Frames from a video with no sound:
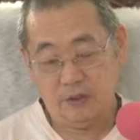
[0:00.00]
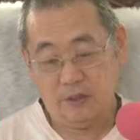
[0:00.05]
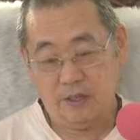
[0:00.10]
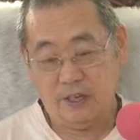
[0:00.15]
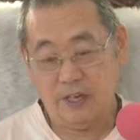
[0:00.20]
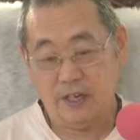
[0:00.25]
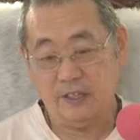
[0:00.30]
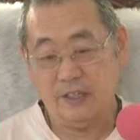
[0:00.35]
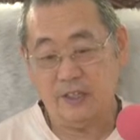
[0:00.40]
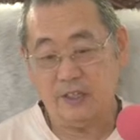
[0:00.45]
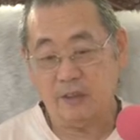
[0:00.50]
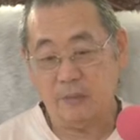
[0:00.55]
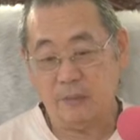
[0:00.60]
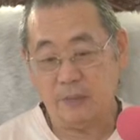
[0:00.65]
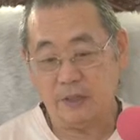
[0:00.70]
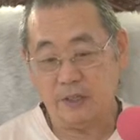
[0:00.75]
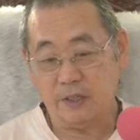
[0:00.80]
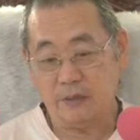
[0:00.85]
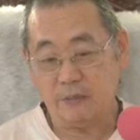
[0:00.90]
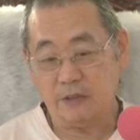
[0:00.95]
and they can
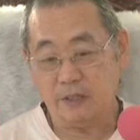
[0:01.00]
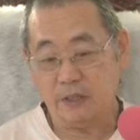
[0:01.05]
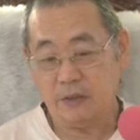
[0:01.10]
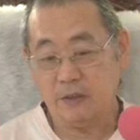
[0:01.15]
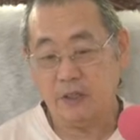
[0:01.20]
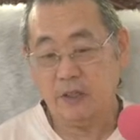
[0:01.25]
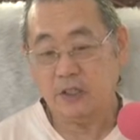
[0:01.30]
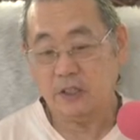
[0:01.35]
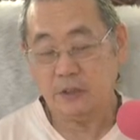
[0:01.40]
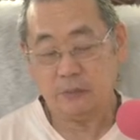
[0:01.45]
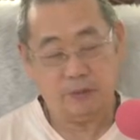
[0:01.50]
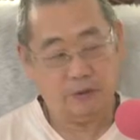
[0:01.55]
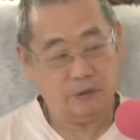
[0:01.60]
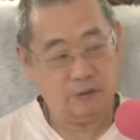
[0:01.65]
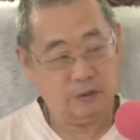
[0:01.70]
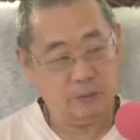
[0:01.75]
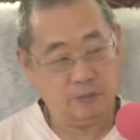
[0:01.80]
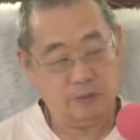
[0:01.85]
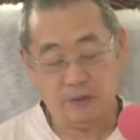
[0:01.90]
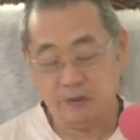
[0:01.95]
begin some
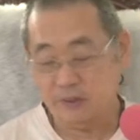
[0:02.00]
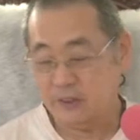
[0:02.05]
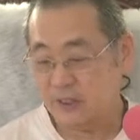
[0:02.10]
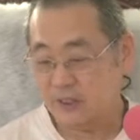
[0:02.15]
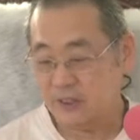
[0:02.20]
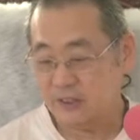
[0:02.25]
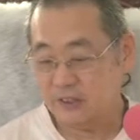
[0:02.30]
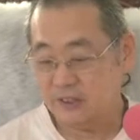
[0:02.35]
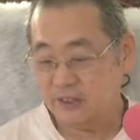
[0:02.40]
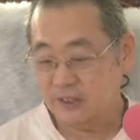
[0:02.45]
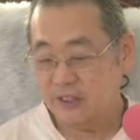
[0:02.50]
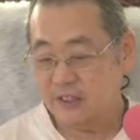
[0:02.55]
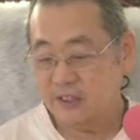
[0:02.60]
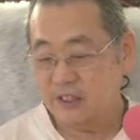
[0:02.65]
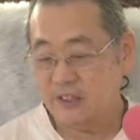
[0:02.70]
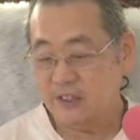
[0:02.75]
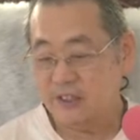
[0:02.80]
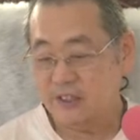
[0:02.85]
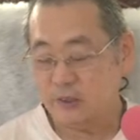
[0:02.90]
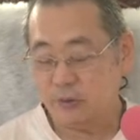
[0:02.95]
spiritual process.
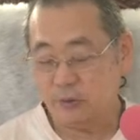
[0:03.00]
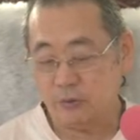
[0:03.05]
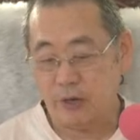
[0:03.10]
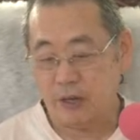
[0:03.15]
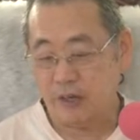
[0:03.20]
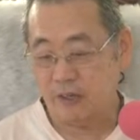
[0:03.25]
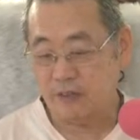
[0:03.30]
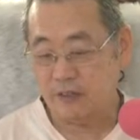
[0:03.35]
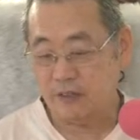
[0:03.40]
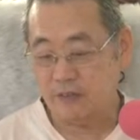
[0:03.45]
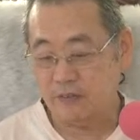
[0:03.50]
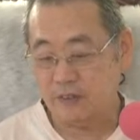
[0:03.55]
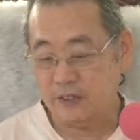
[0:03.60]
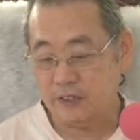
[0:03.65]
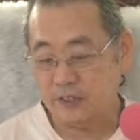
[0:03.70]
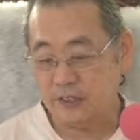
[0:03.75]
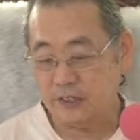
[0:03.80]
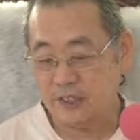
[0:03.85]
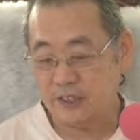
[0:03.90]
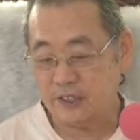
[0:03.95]
It is relative in
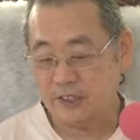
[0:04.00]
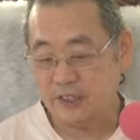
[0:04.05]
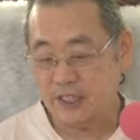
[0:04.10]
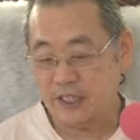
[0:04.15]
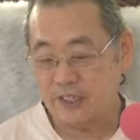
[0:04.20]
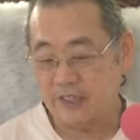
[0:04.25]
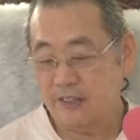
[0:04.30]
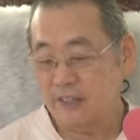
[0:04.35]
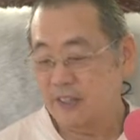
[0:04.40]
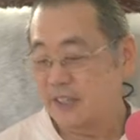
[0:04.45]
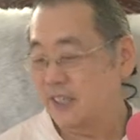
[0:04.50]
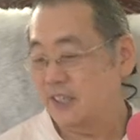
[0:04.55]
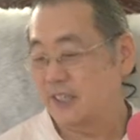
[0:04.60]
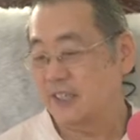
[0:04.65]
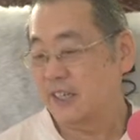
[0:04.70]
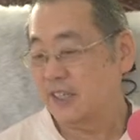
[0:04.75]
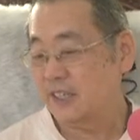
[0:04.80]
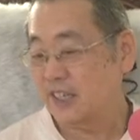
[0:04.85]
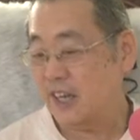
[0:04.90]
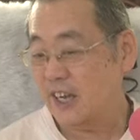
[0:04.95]
the sense that it's
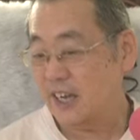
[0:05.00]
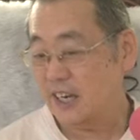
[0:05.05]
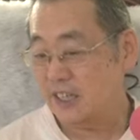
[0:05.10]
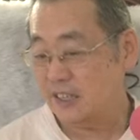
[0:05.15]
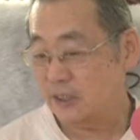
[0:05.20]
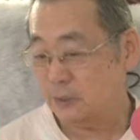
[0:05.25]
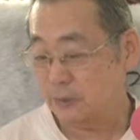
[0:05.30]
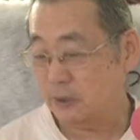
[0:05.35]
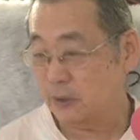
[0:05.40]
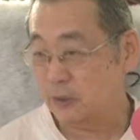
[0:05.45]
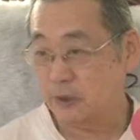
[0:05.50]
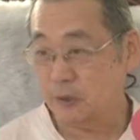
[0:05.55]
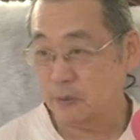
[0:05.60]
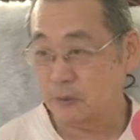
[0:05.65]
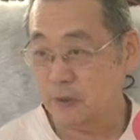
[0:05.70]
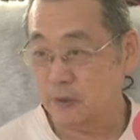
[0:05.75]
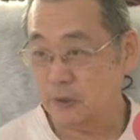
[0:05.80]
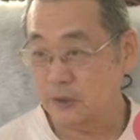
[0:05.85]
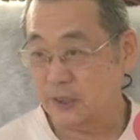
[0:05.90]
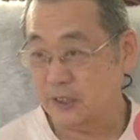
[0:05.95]
not the highest spiritual
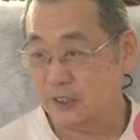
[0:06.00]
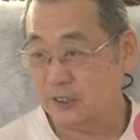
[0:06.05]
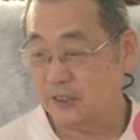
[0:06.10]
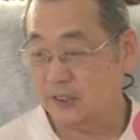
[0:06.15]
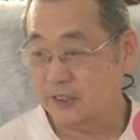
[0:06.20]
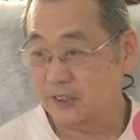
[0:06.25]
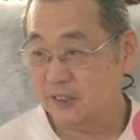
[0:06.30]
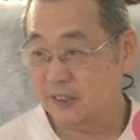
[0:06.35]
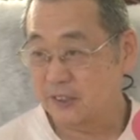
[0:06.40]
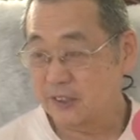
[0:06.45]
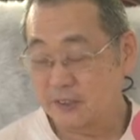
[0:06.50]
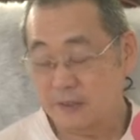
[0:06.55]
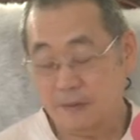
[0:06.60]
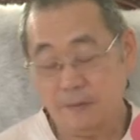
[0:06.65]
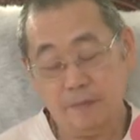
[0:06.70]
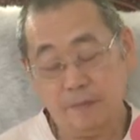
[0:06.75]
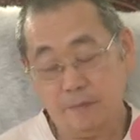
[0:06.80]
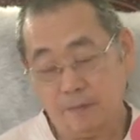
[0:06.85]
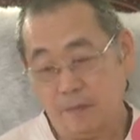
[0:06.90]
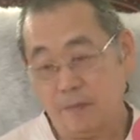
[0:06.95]
process.
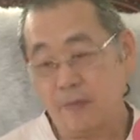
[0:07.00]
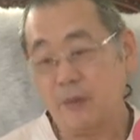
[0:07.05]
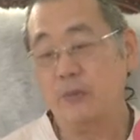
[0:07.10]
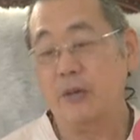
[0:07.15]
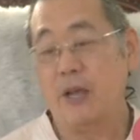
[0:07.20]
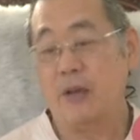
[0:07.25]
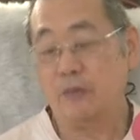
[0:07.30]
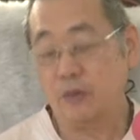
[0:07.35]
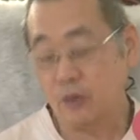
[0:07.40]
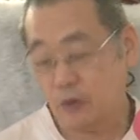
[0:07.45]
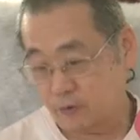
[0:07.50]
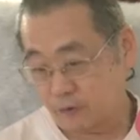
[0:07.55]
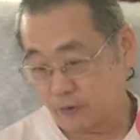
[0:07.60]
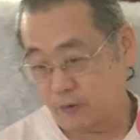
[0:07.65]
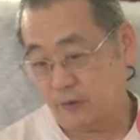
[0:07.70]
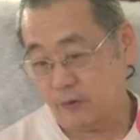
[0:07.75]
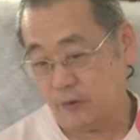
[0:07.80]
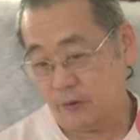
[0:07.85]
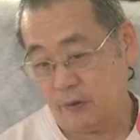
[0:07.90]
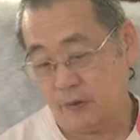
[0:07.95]
We have to go
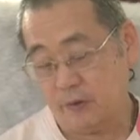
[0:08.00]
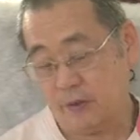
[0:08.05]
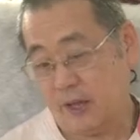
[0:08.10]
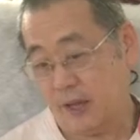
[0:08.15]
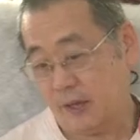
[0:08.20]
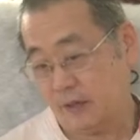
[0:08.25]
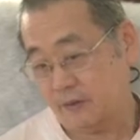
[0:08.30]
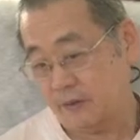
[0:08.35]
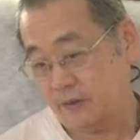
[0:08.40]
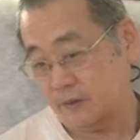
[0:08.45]
further than that.